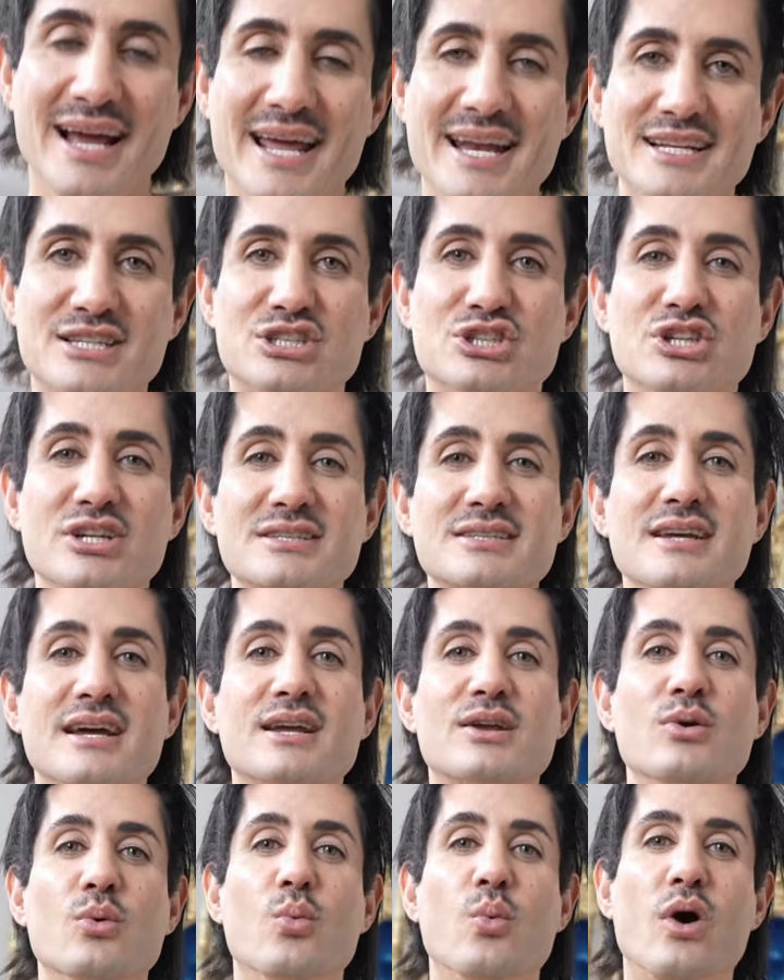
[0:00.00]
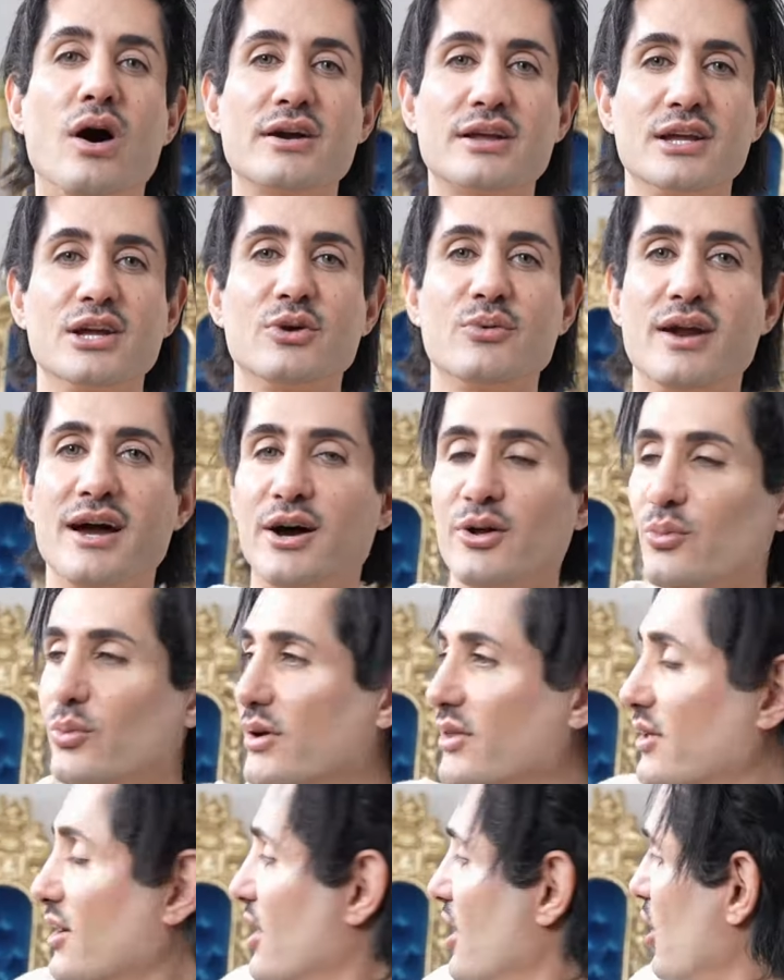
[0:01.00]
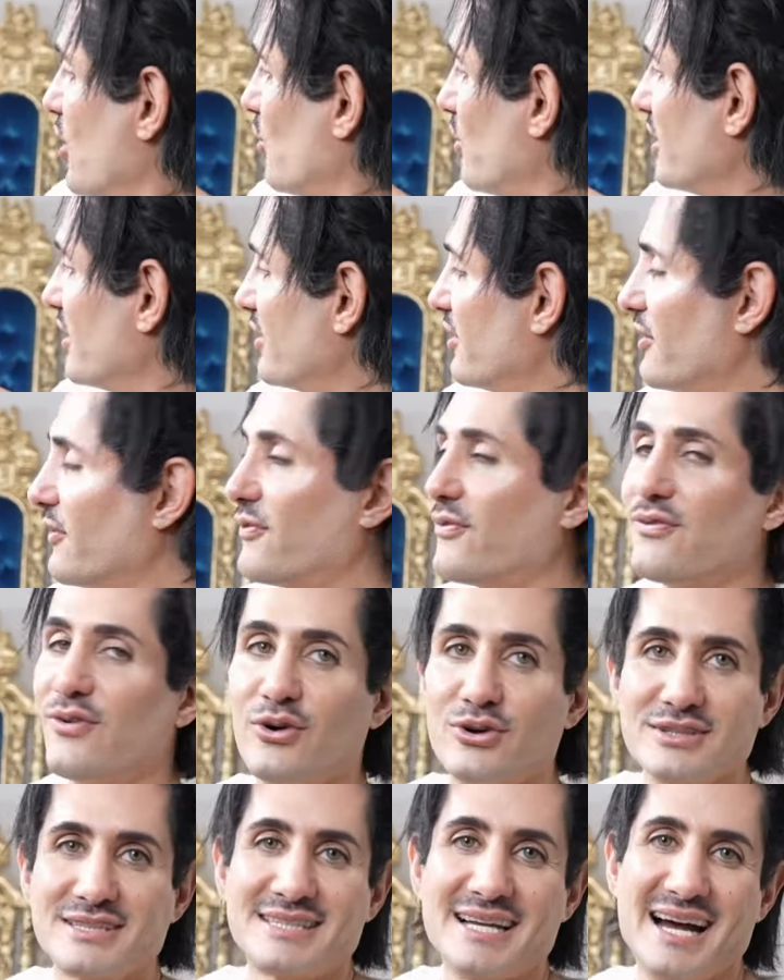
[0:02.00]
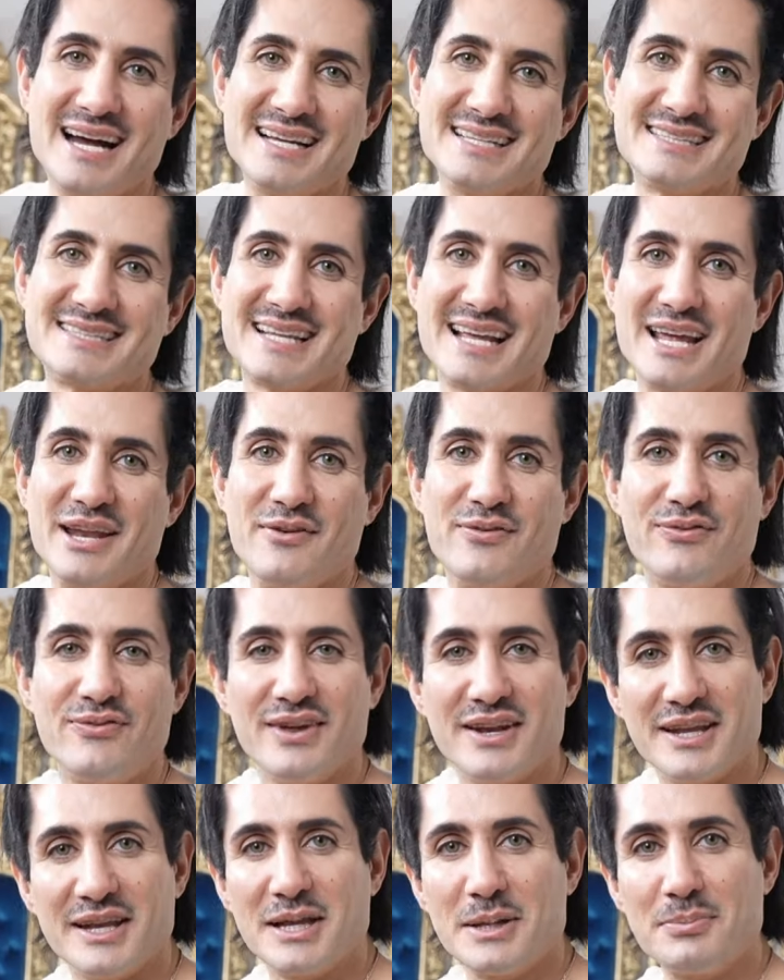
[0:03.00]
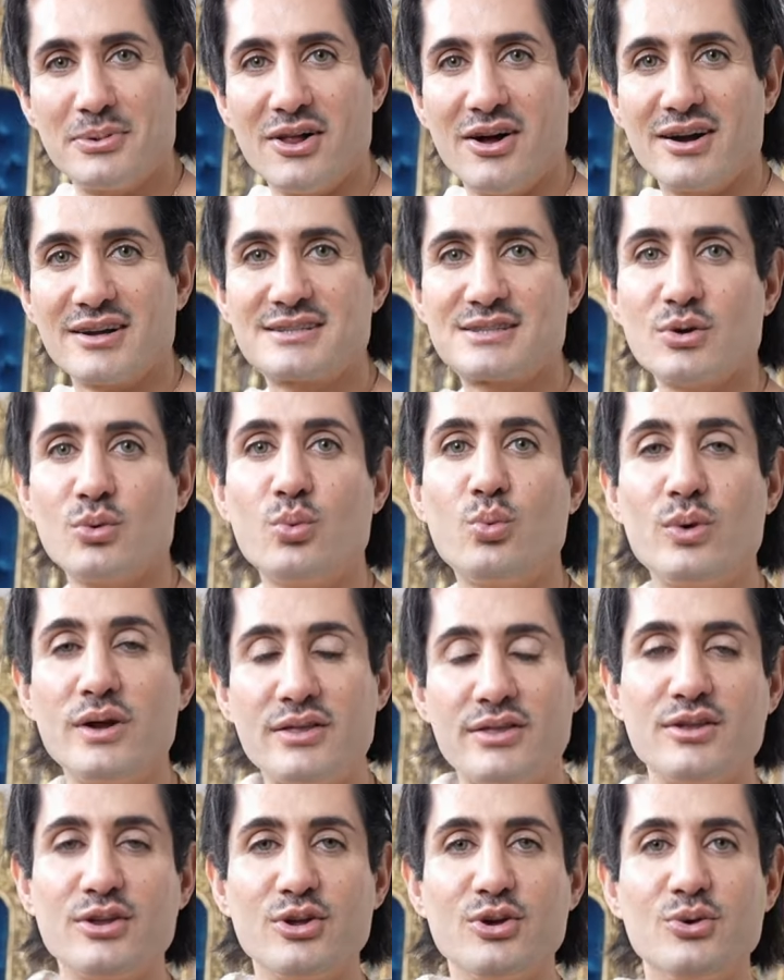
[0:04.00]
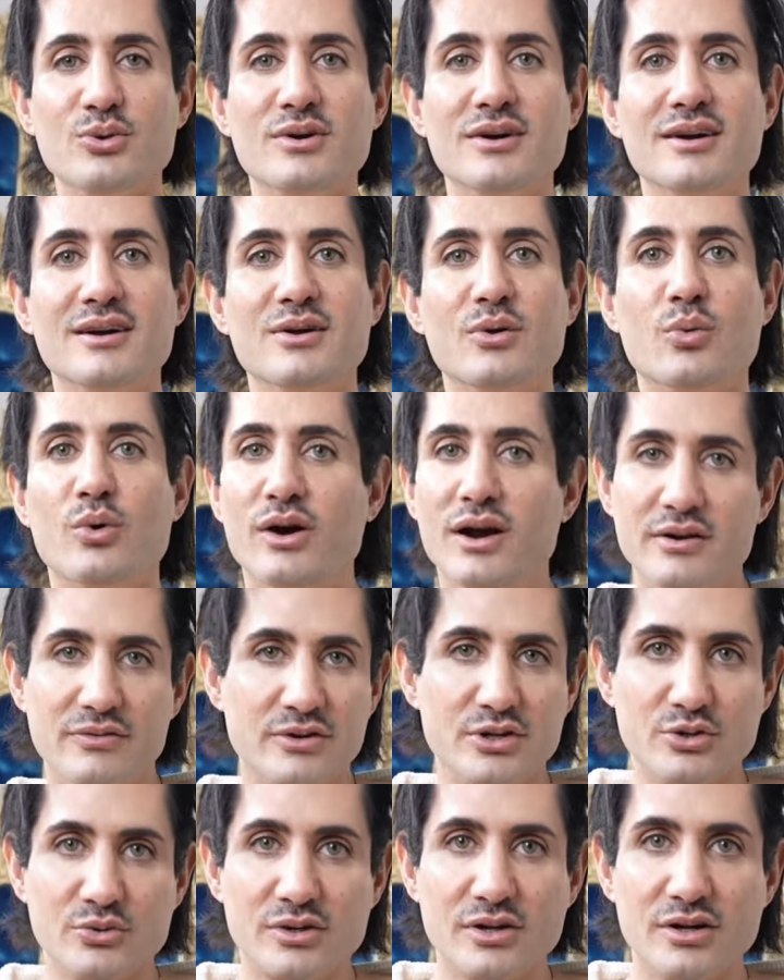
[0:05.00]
And it's just like walking around with one of the full-sized infinity blocks with you wherever you